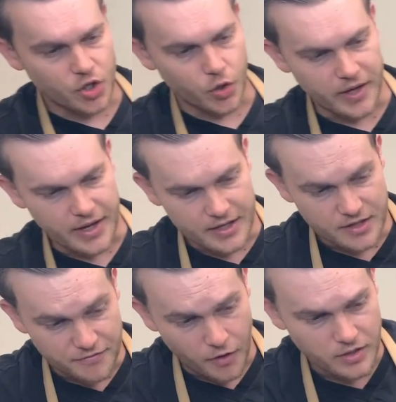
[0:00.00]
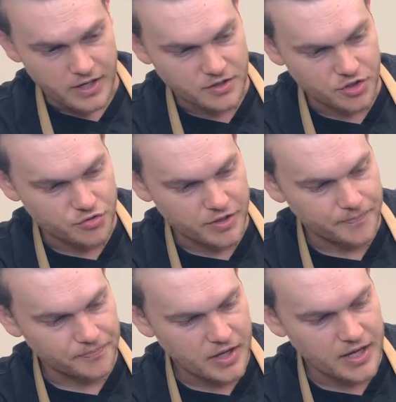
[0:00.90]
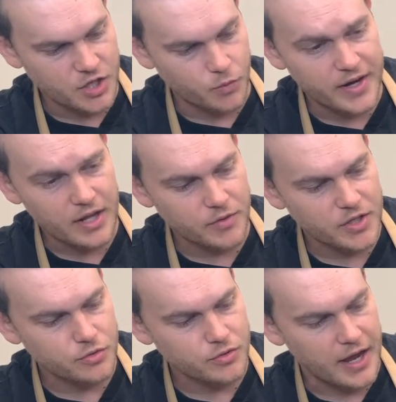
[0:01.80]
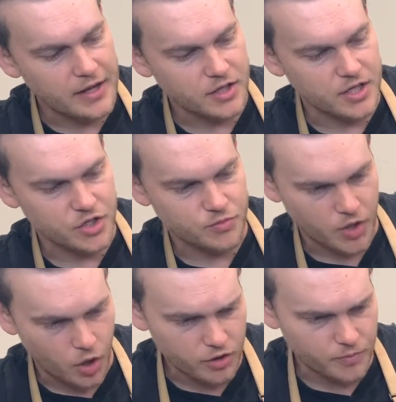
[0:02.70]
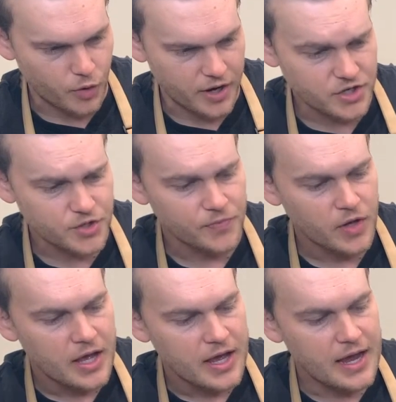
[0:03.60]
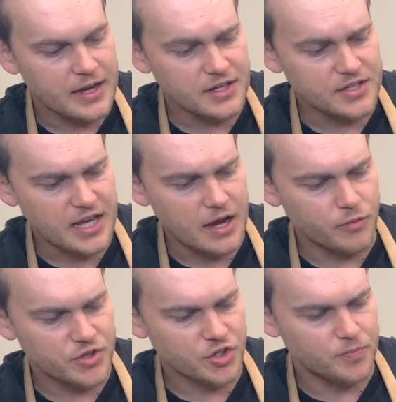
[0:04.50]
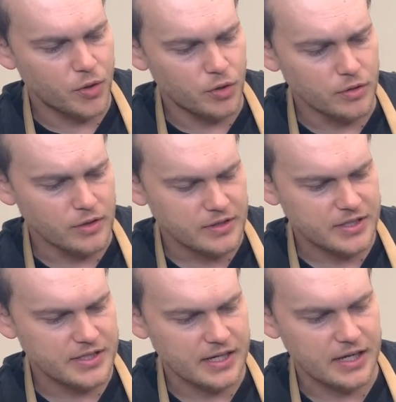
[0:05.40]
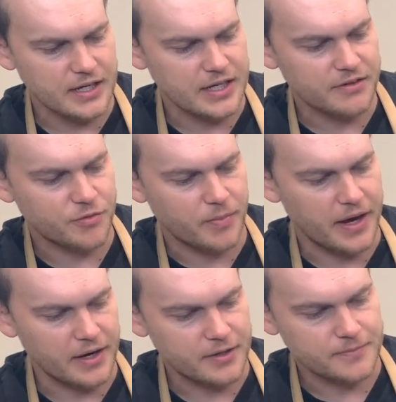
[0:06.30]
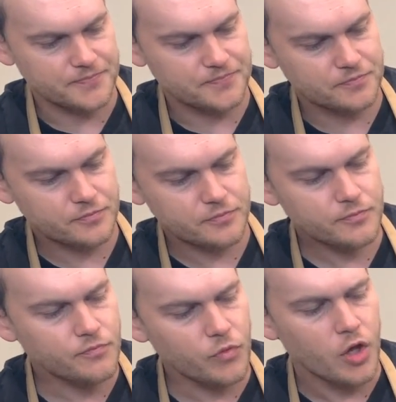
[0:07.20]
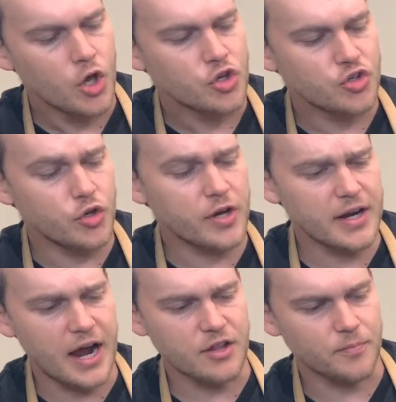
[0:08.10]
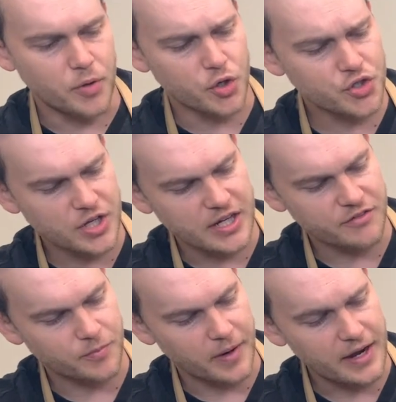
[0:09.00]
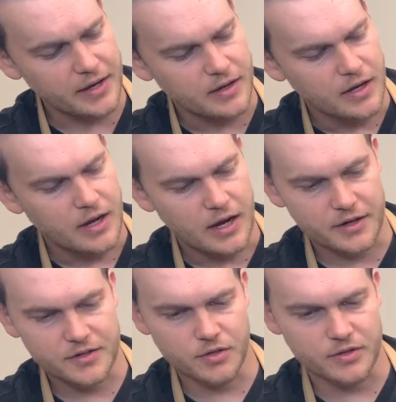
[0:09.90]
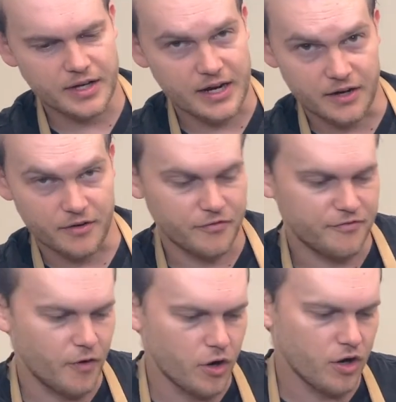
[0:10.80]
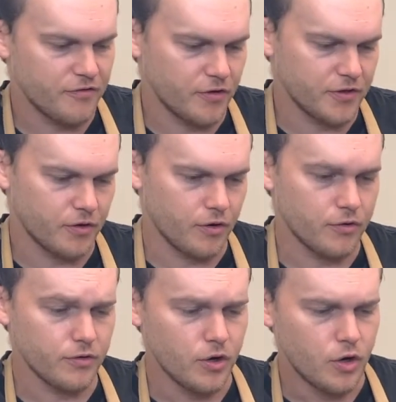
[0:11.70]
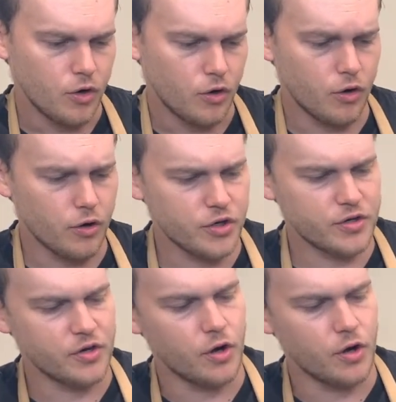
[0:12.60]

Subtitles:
to go ahead and defoliate the tree. And the way that we do that is we hold a branch, and this time we just pull the leaves back. So you can either push the leaves back until they kind of fall off on their own, or you can